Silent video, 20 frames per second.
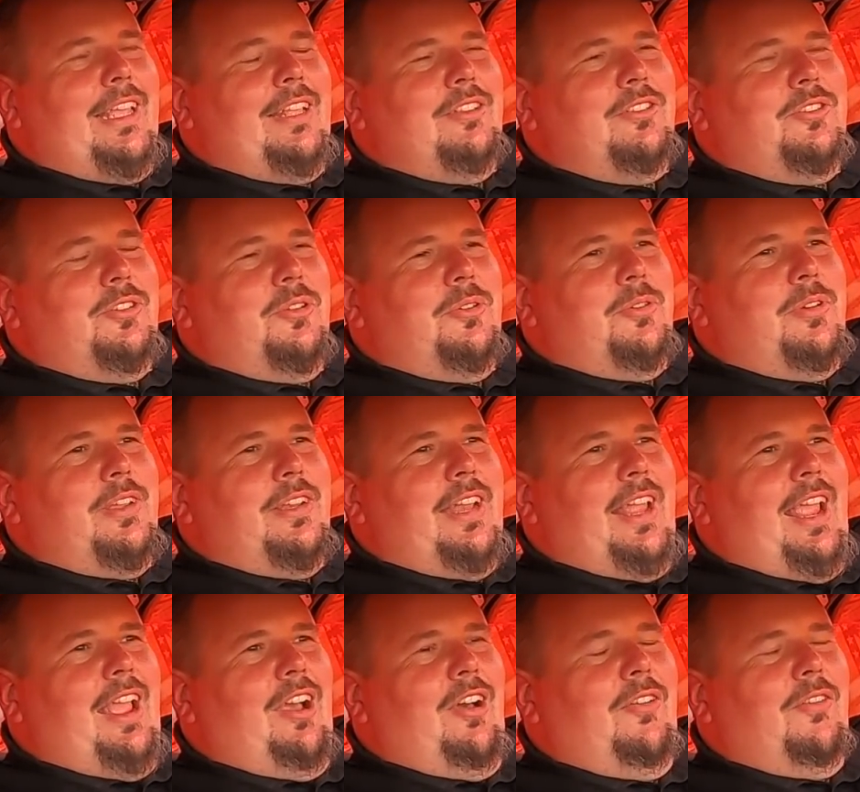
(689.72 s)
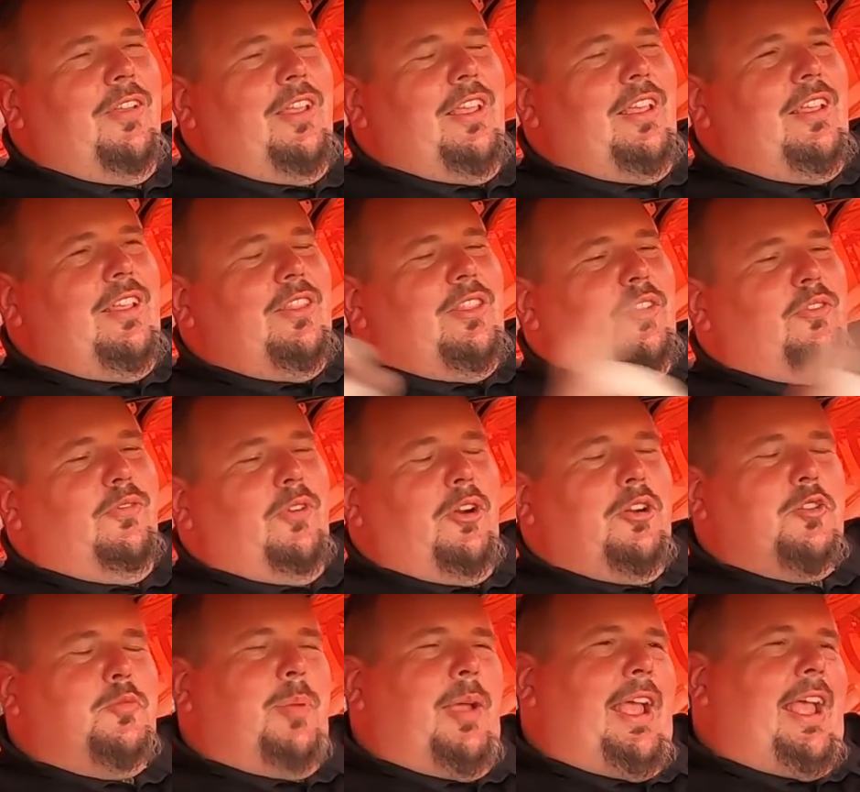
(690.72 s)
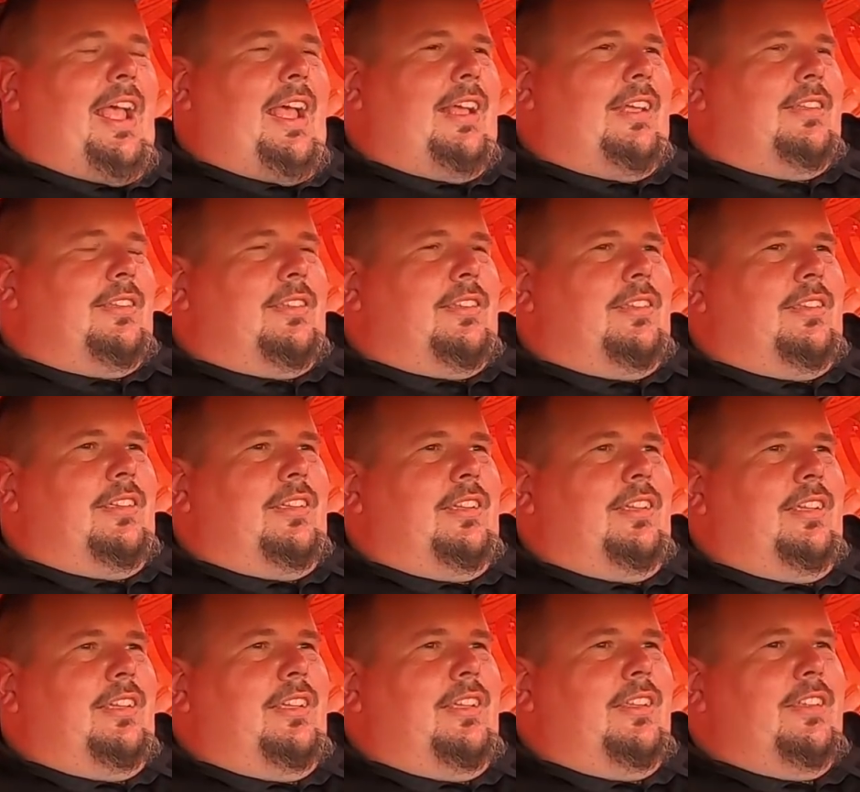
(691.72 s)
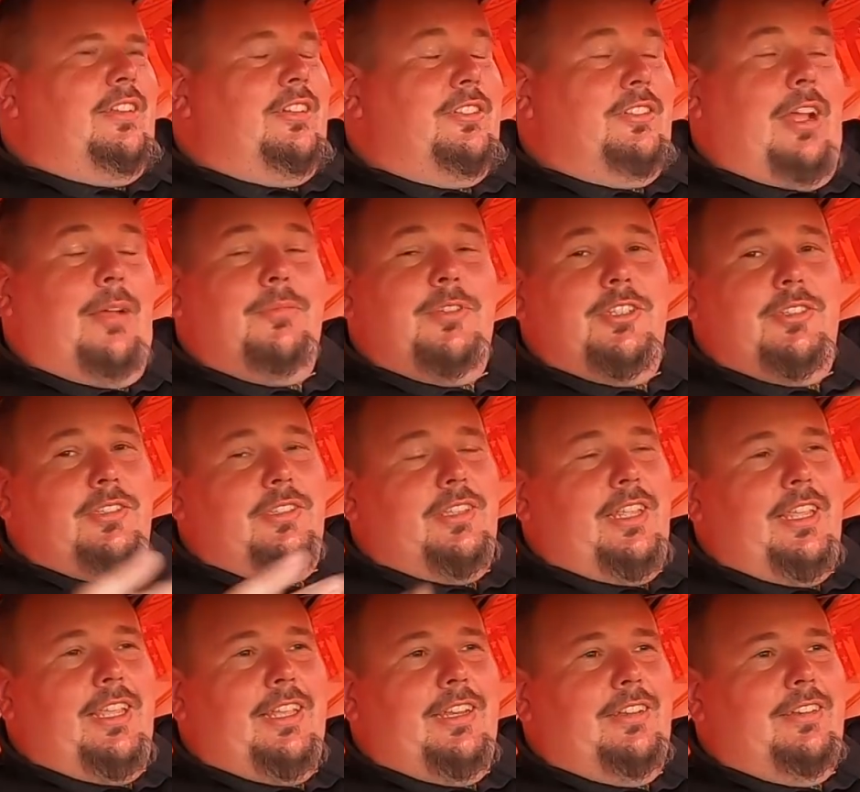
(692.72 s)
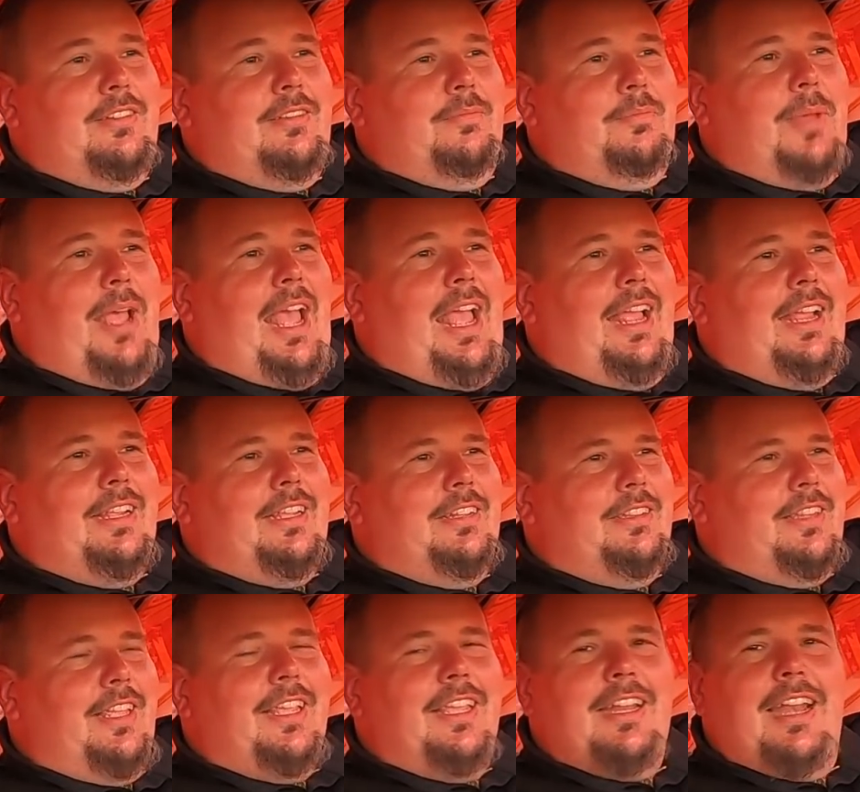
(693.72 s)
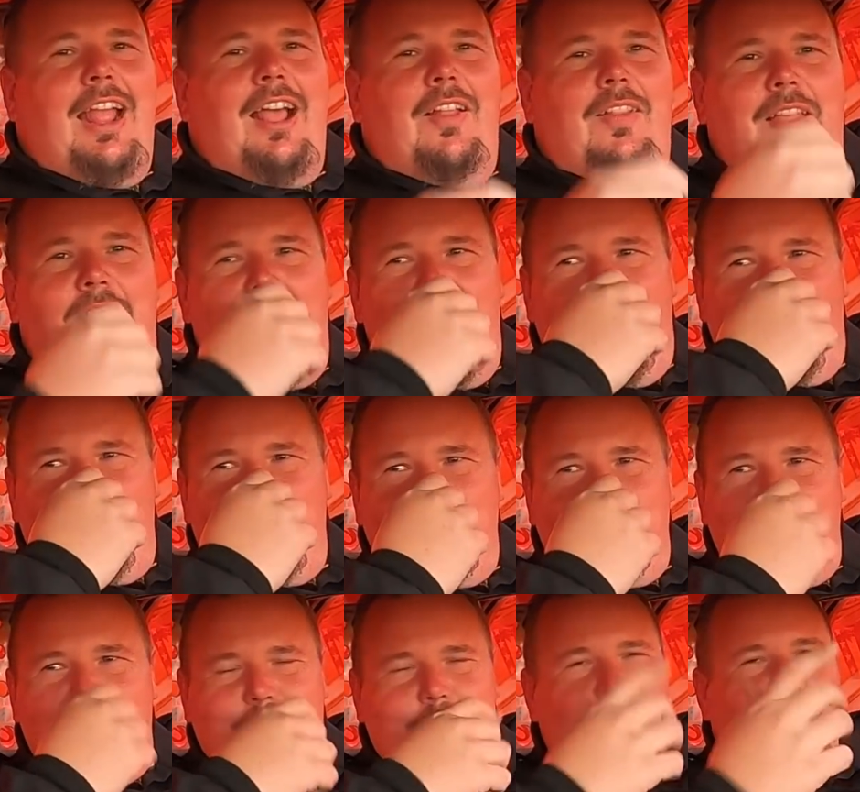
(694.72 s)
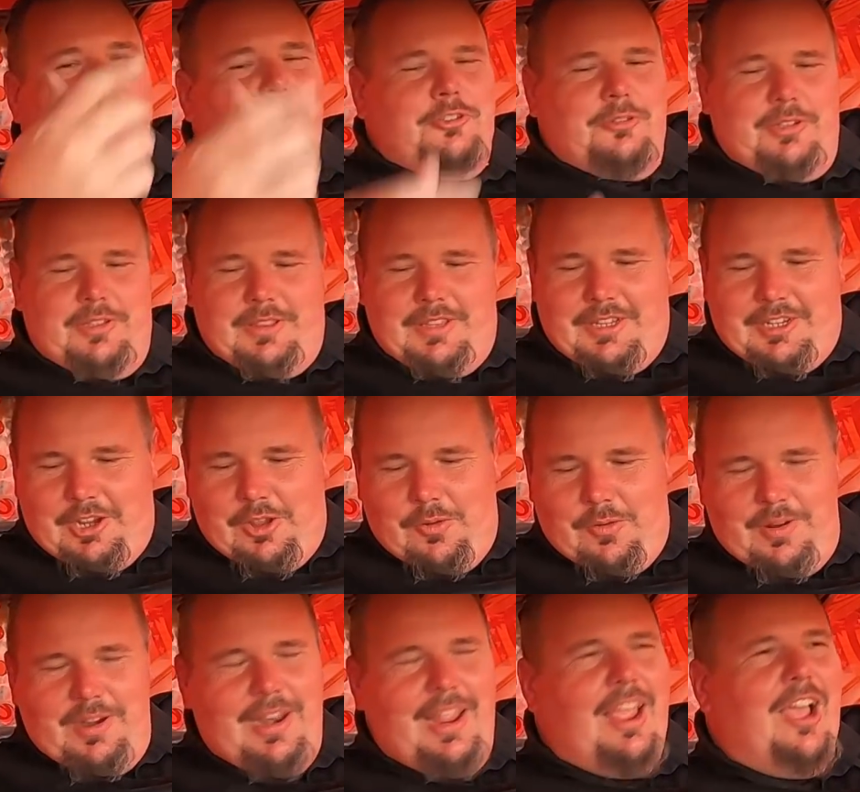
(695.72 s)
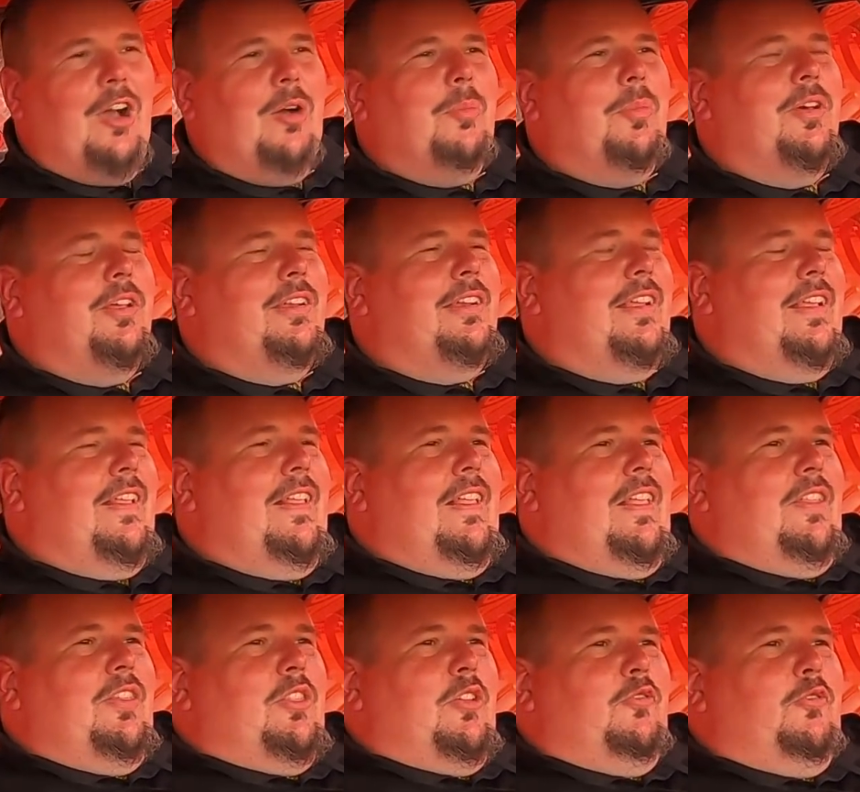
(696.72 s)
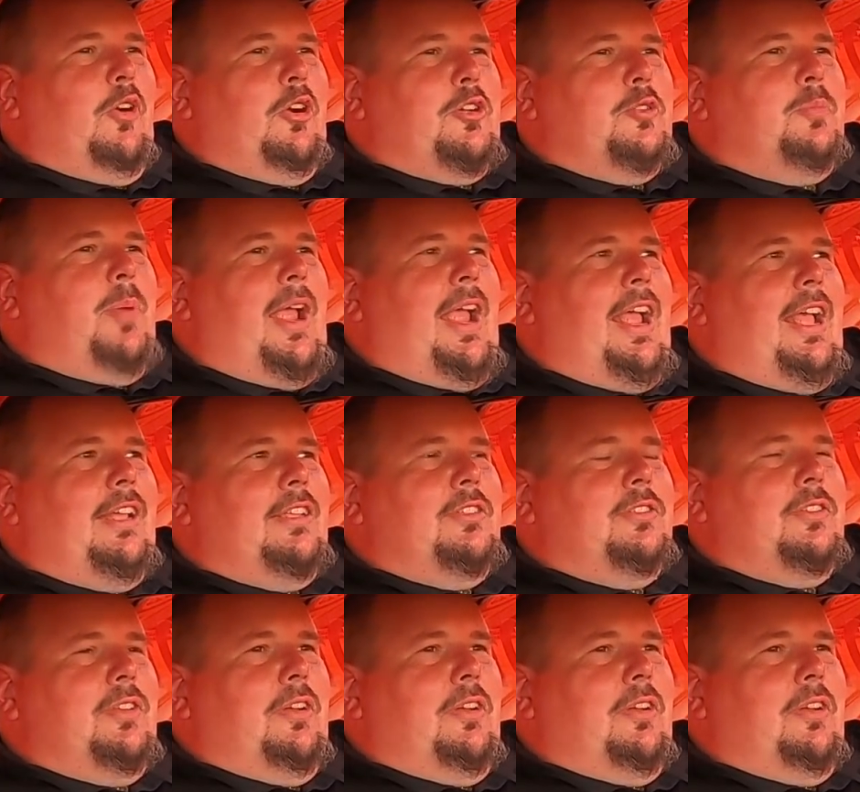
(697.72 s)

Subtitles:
into it now, the first pass, I'm just thinking back and thinking out loud with my adrenaline going now, but the first pass,